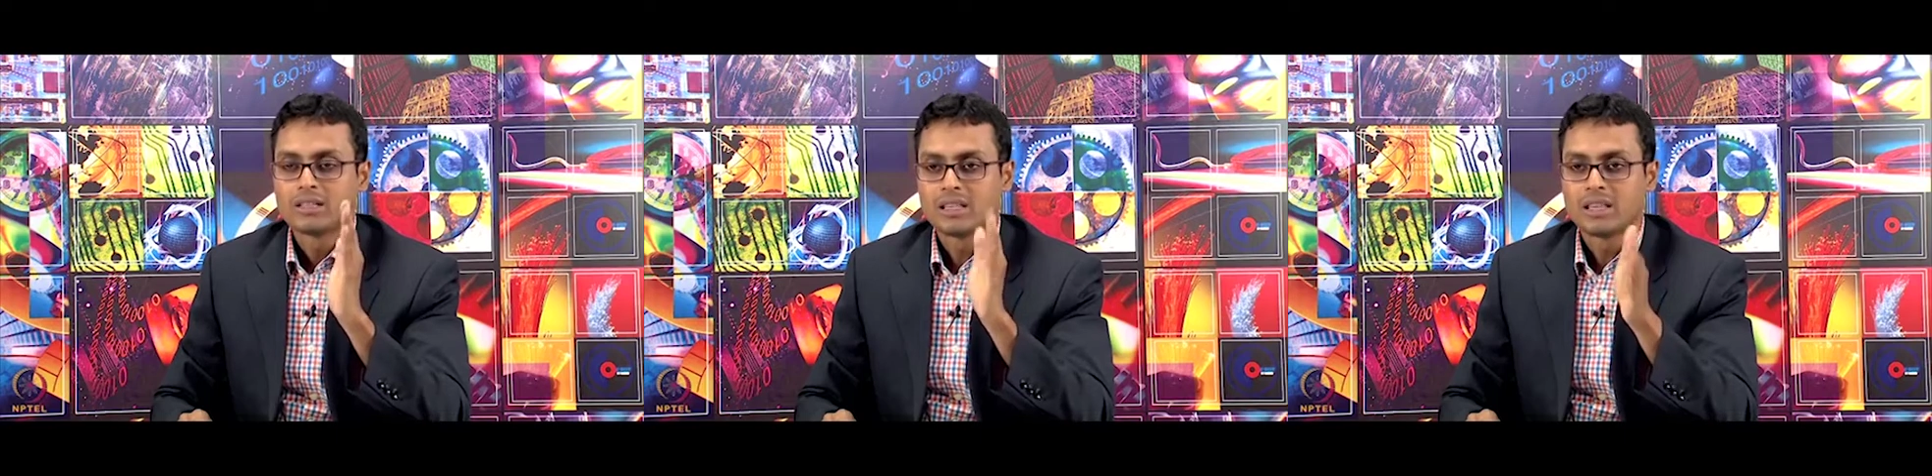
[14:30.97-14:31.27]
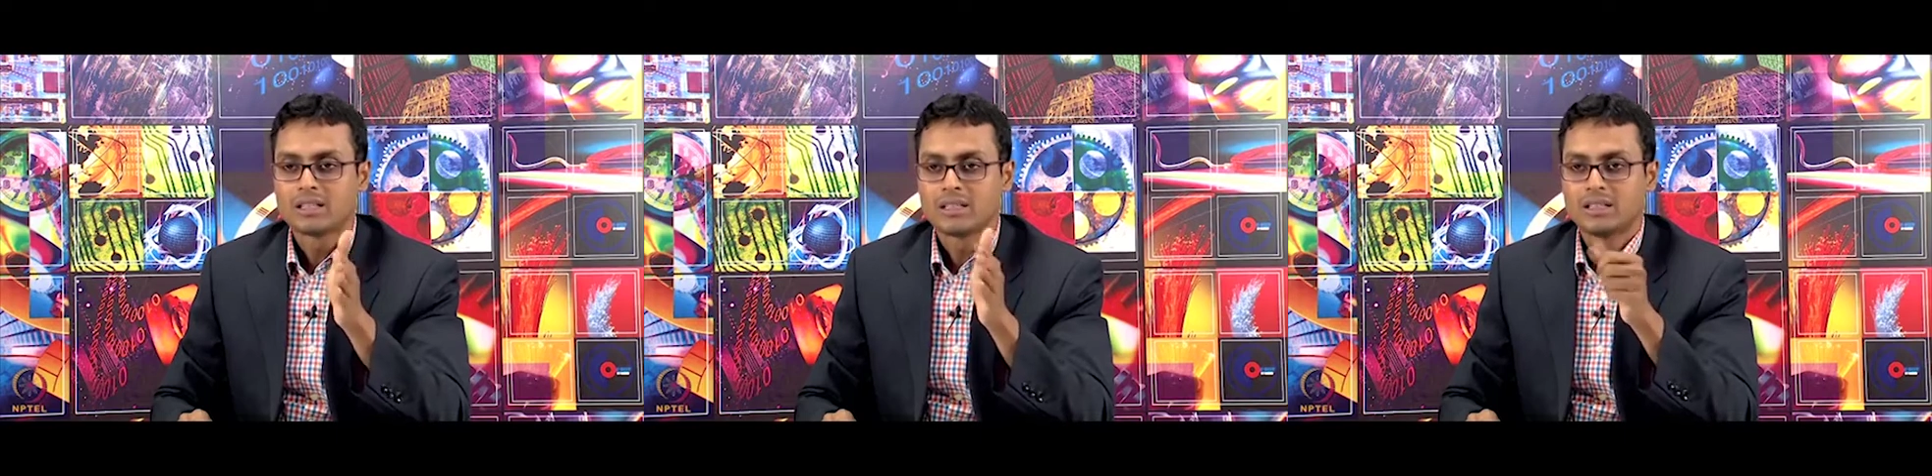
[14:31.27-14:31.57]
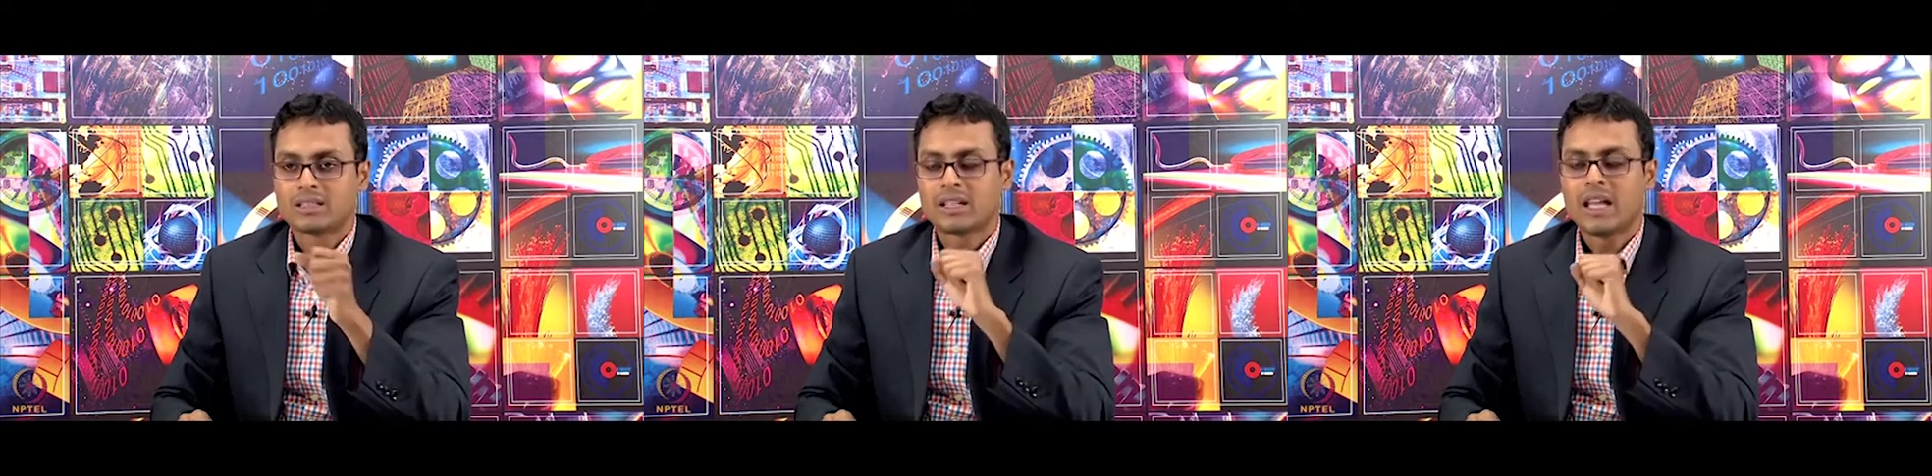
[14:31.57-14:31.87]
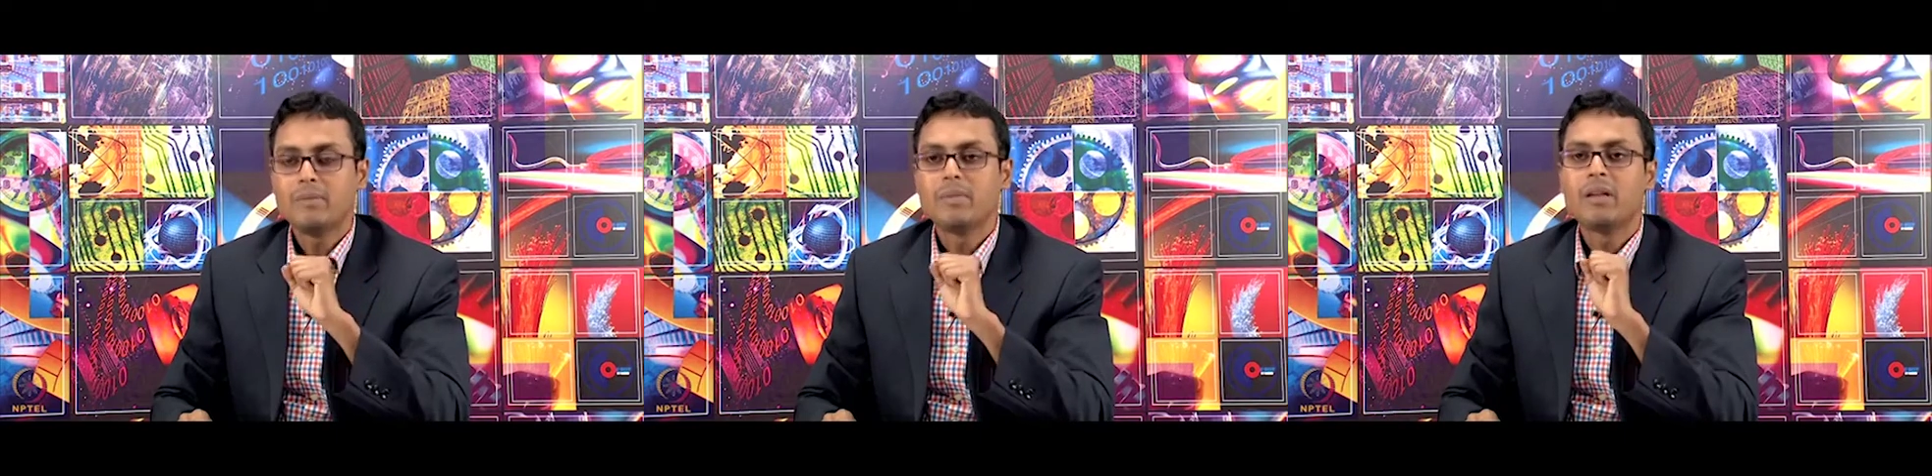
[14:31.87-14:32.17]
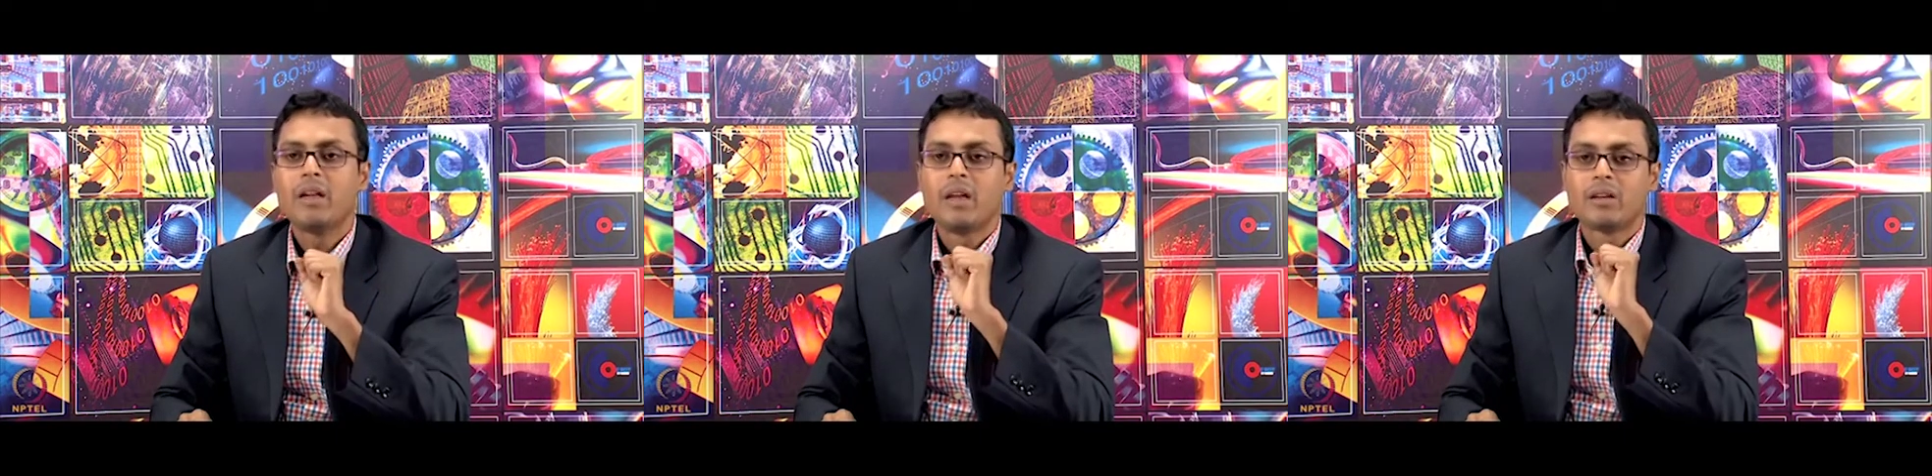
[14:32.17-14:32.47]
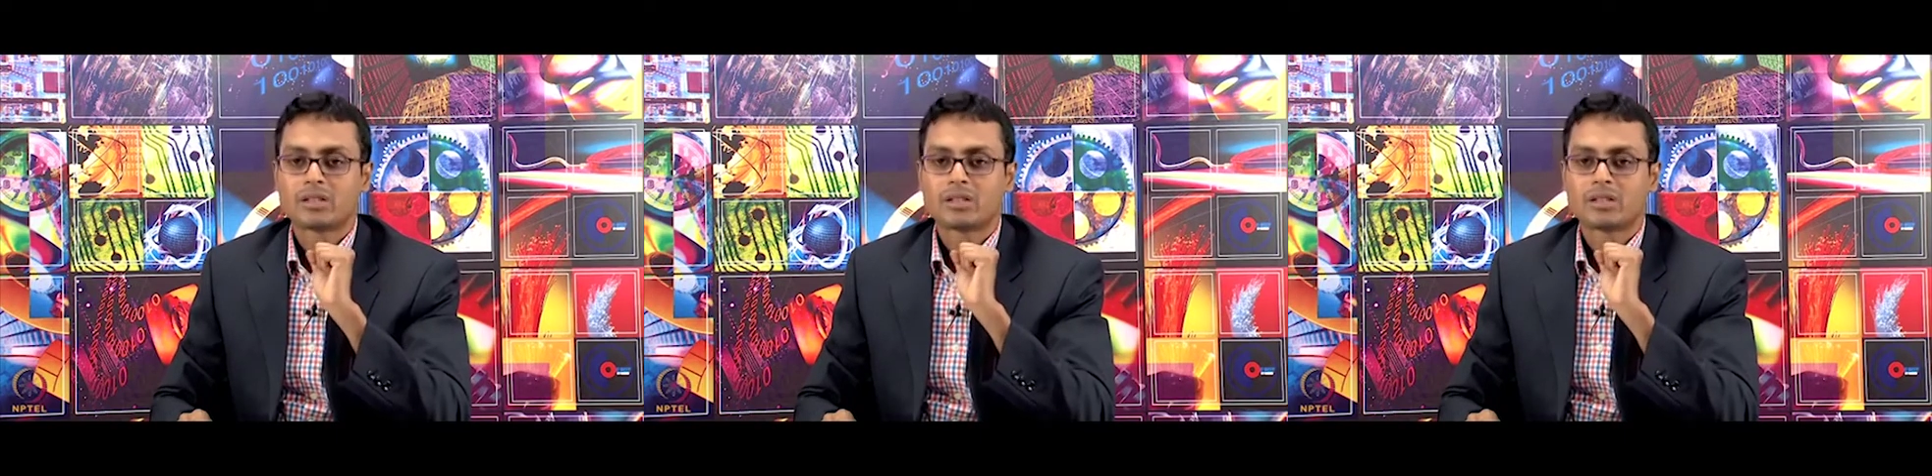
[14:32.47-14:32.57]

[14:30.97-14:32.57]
synthesis can be